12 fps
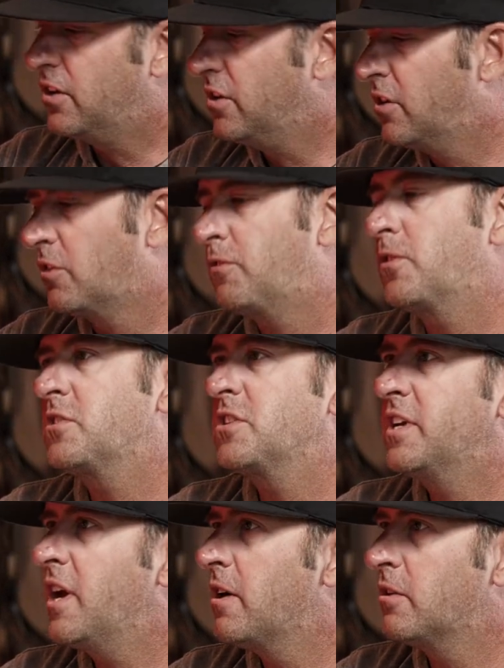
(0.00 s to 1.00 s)
your first
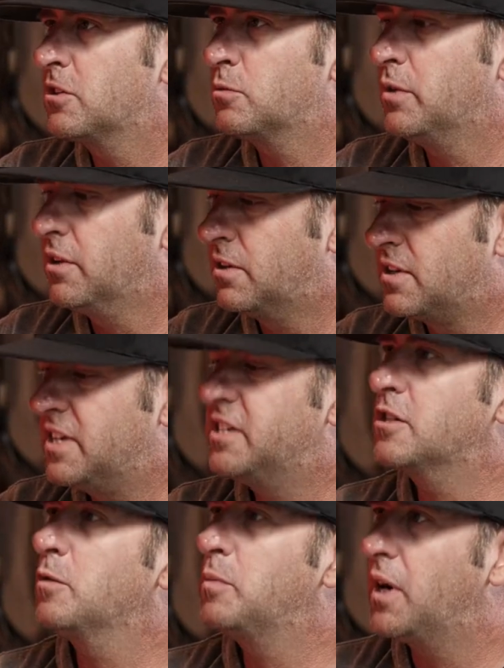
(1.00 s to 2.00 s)
encounters with
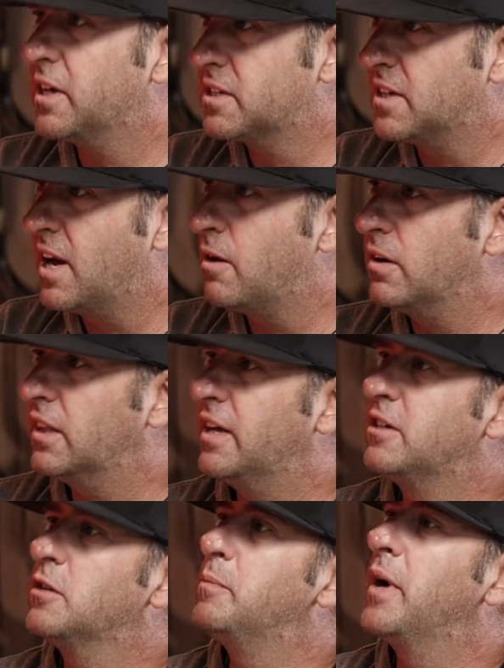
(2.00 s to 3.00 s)
decent bucks and how it
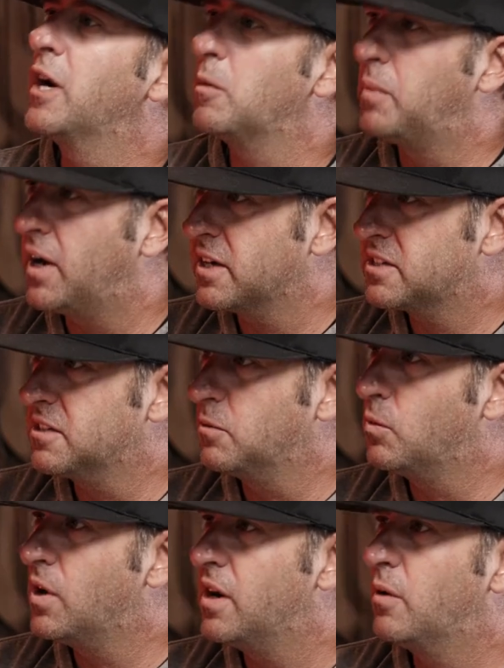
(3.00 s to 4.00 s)
led to better bucks,
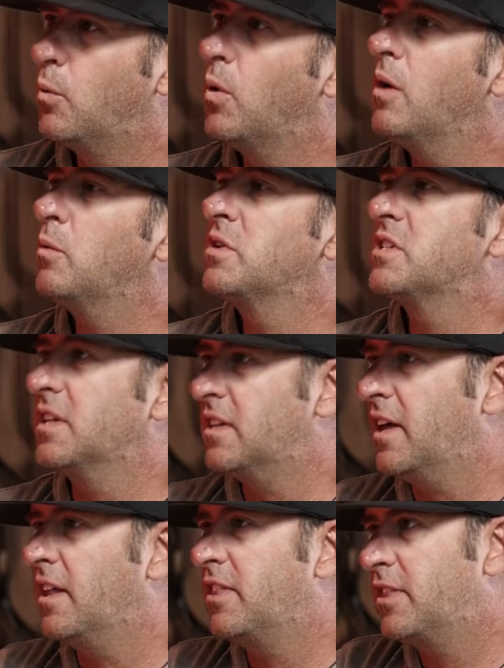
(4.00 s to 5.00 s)
and what was it
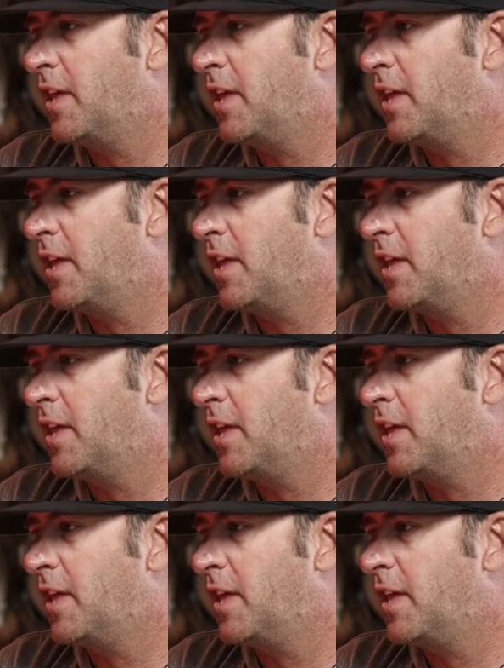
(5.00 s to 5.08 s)
that